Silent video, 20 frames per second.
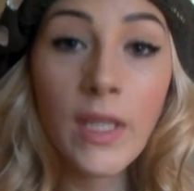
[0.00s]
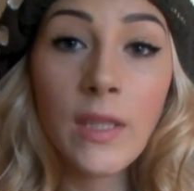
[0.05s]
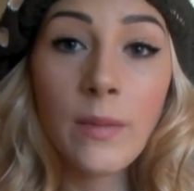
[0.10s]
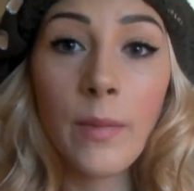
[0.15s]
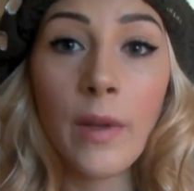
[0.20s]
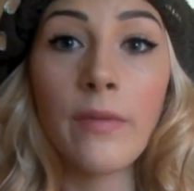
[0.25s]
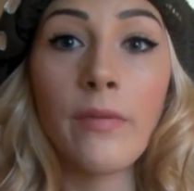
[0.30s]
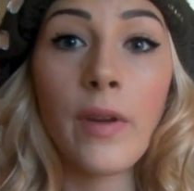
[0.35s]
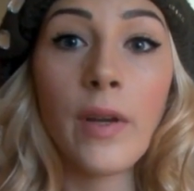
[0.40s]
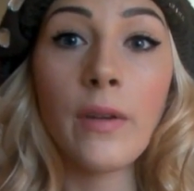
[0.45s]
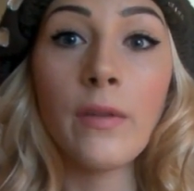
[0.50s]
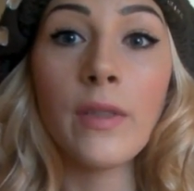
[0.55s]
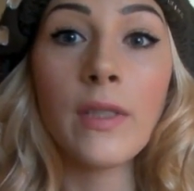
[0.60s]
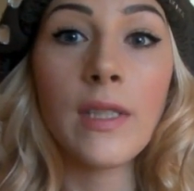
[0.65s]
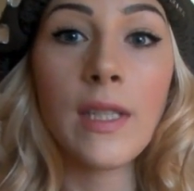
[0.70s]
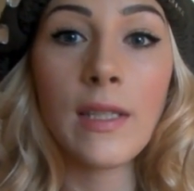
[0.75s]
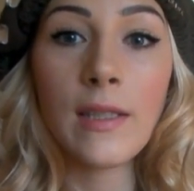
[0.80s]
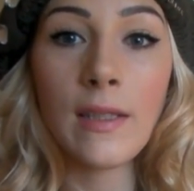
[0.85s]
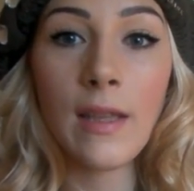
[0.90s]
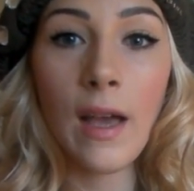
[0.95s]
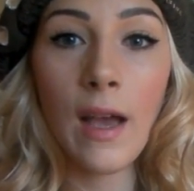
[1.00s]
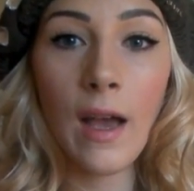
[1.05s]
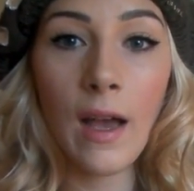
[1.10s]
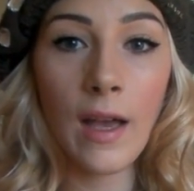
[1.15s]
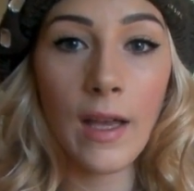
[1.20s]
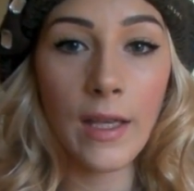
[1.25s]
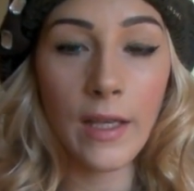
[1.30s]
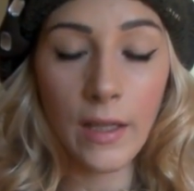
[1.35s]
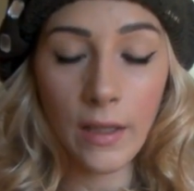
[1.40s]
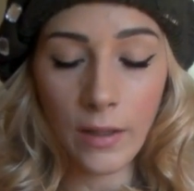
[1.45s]
my fragrances that
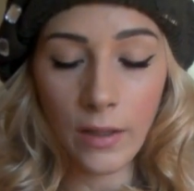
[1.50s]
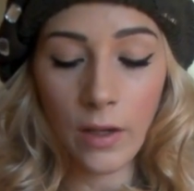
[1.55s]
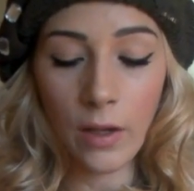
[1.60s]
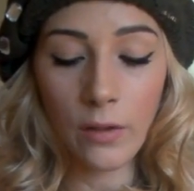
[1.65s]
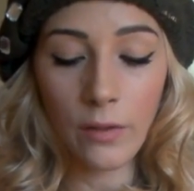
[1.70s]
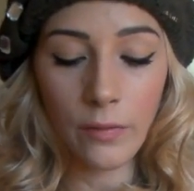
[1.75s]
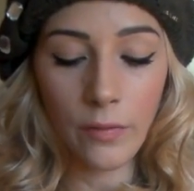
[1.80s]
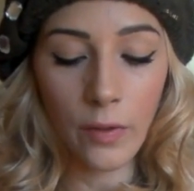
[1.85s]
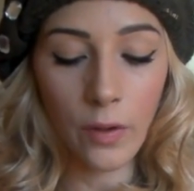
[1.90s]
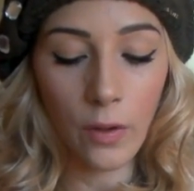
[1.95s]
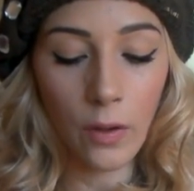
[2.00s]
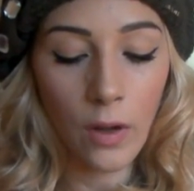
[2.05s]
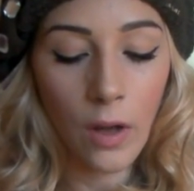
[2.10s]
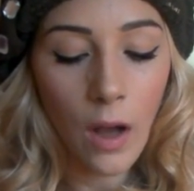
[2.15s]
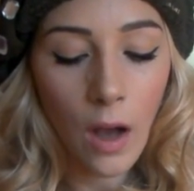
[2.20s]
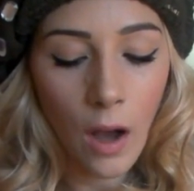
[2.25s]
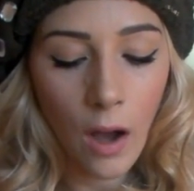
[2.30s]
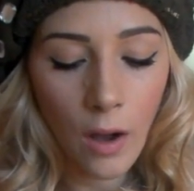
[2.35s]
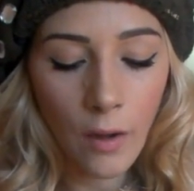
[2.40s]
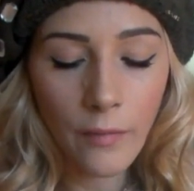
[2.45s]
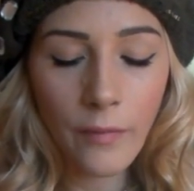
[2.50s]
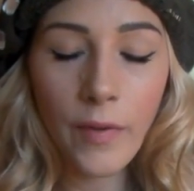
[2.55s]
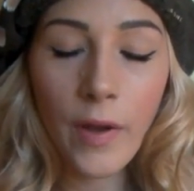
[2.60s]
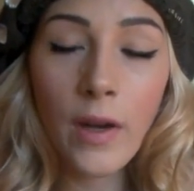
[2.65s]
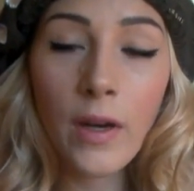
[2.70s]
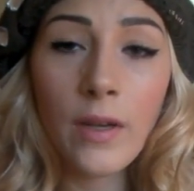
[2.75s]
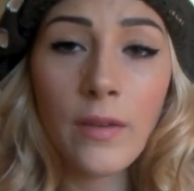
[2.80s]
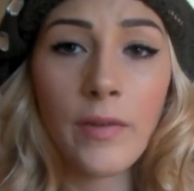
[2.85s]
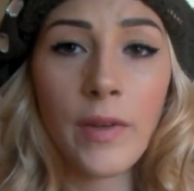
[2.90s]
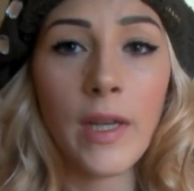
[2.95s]
I go for are
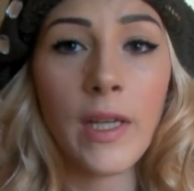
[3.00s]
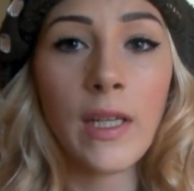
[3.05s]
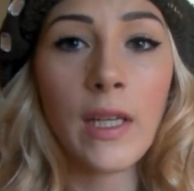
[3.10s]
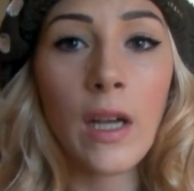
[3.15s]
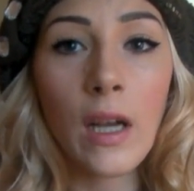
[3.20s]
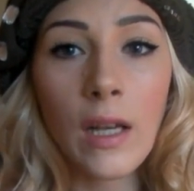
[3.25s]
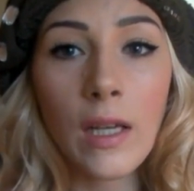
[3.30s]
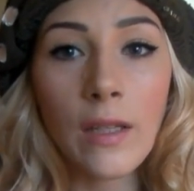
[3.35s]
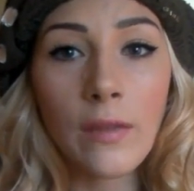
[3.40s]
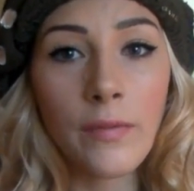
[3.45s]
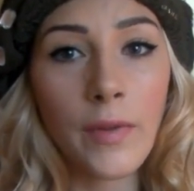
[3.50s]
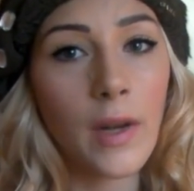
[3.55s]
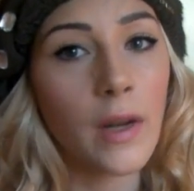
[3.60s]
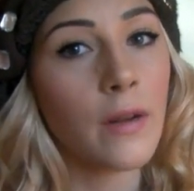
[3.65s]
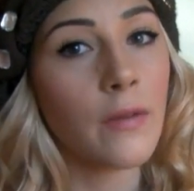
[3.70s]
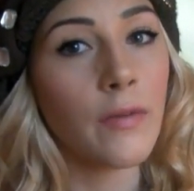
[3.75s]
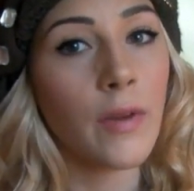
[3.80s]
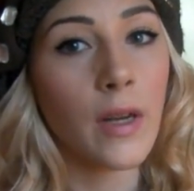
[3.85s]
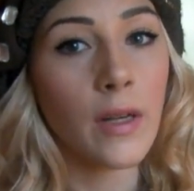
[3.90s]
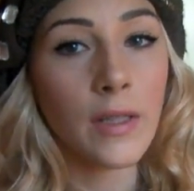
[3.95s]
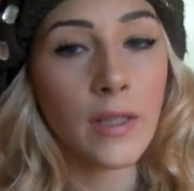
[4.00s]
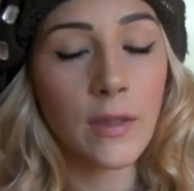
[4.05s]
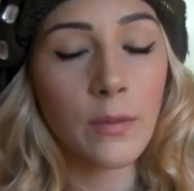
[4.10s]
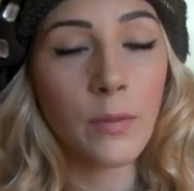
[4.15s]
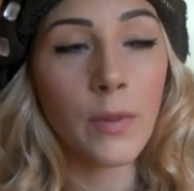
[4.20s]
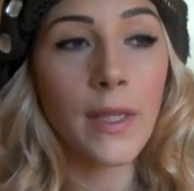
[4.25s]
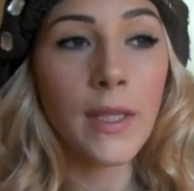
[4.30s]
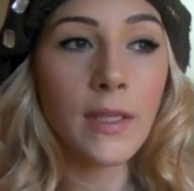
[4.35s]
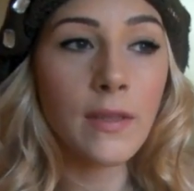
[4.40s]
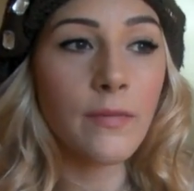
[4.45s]
very, very girly, very, very
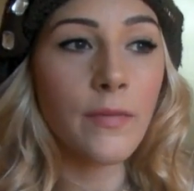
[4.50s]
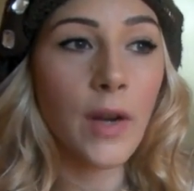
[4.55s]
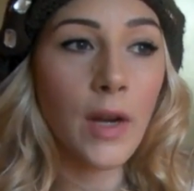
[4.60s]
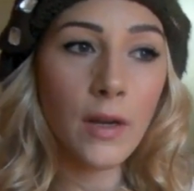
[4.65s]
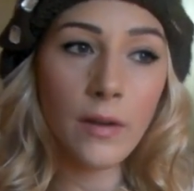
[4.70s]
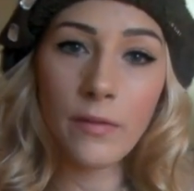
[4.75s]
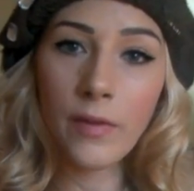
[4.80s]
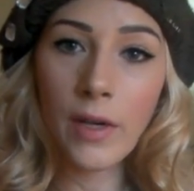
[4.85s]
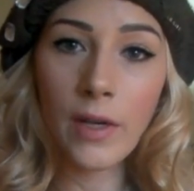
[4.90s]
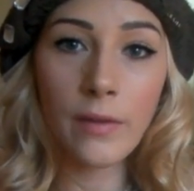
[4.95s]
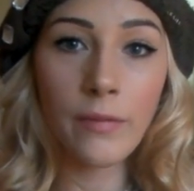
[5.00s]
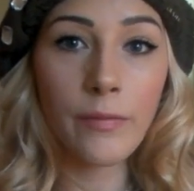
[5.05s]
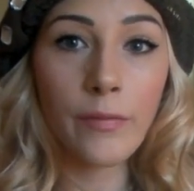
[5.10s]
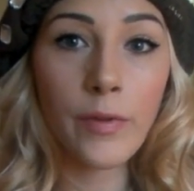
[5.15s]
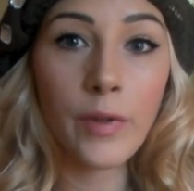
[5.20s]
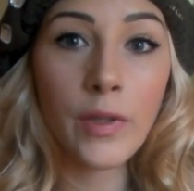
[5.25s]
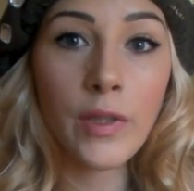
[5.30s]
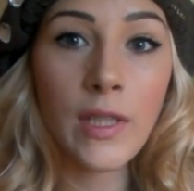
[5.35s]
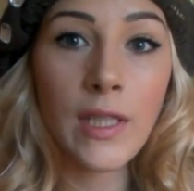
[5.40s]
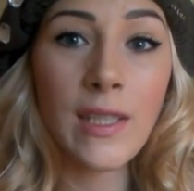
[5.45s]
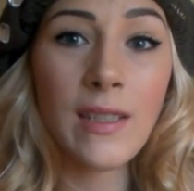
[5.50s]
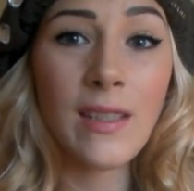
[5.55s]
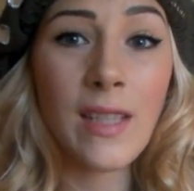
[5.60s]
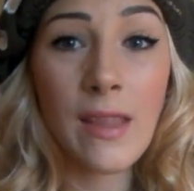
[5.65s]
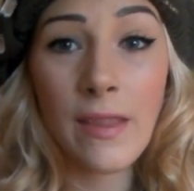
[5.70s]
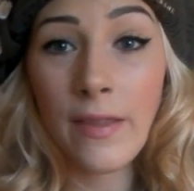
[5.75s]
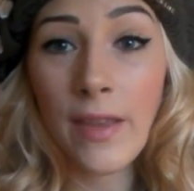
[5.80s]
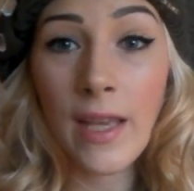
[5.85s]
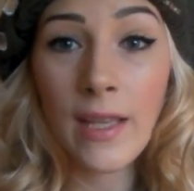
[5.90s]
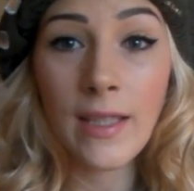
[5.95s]
sweet, very, very fruity,
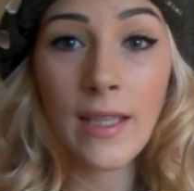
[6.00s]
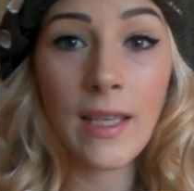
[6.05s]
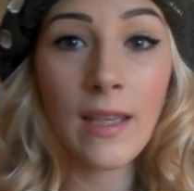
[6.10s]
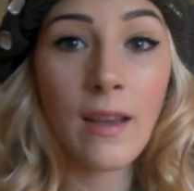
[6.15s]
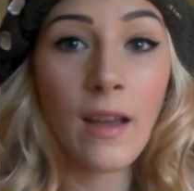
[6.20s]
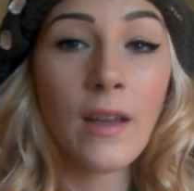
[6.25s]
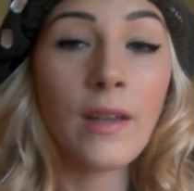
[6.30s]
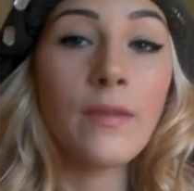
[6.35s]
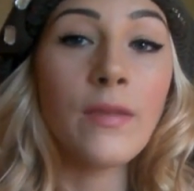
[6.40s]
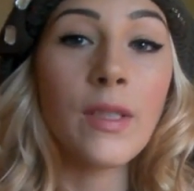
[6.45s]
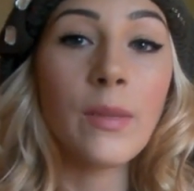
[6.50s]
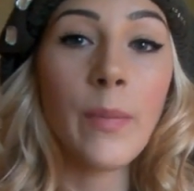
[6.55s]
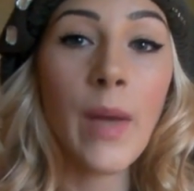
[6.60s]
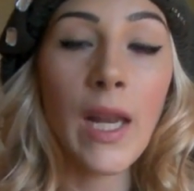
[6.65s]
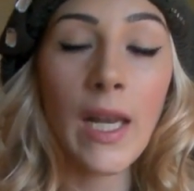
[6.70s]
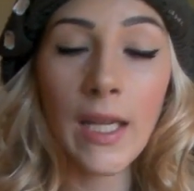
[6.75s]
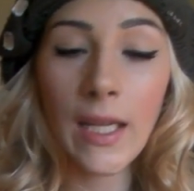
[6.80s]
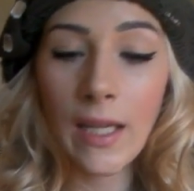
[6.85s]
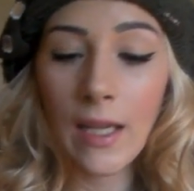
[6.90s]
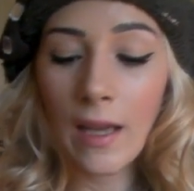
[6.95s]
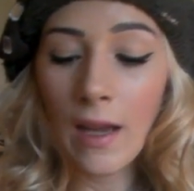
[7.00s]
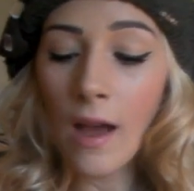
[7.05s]
synthetic kind of smelling.